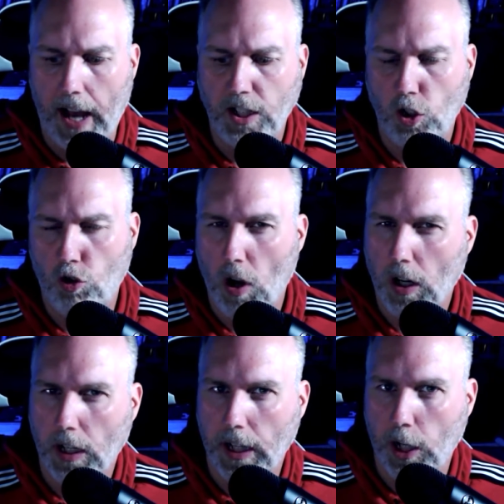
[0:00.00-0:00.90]
I
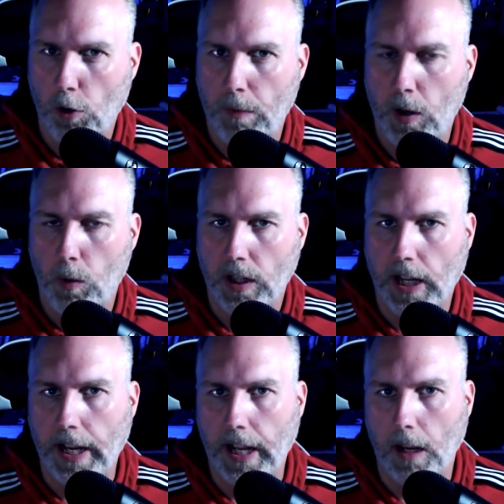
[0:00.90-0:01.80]
struggled a little bit with
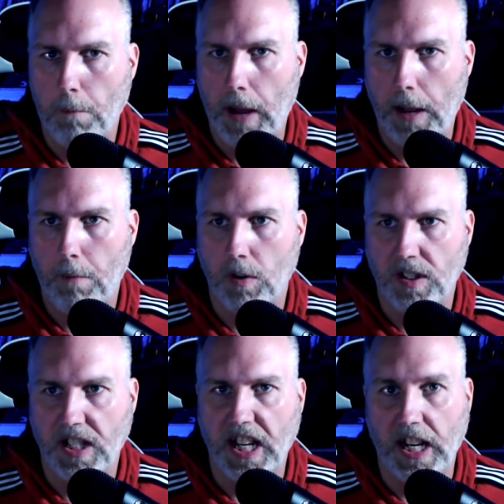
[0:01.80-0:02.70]
getting paper
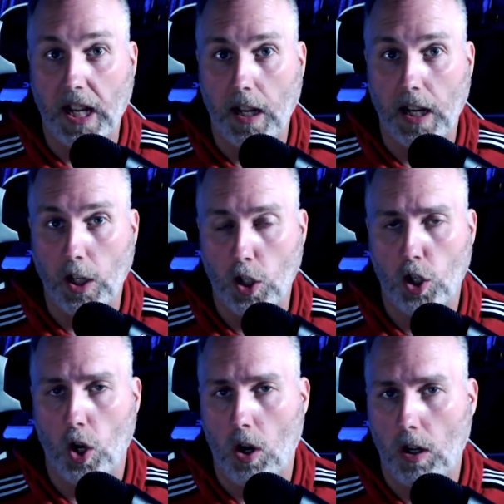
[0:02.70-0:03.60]
ZD
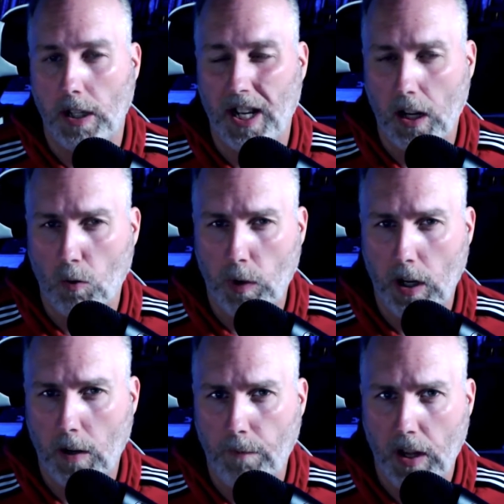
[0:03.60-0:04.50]
installed in
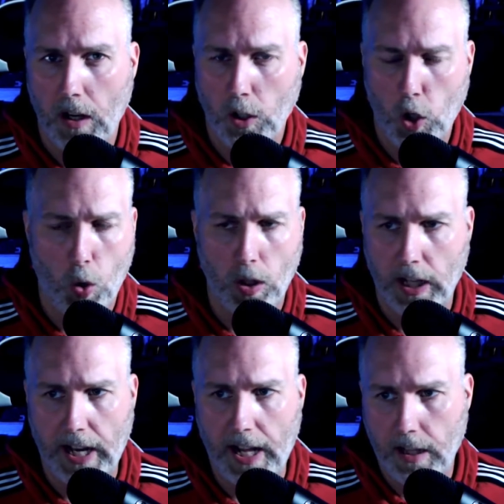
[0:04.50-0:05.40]
Unreal.
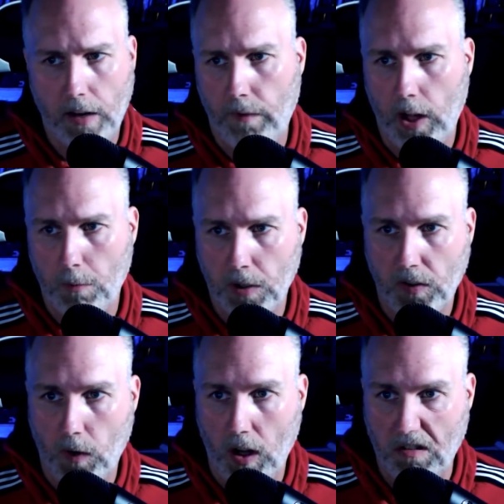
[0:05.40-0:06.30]
Totally not the developer's
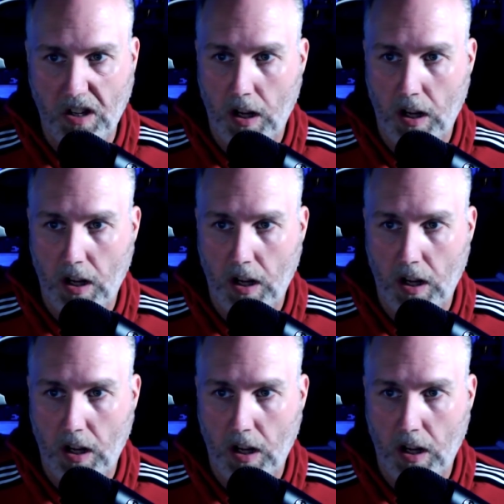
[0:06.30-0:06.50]
fault.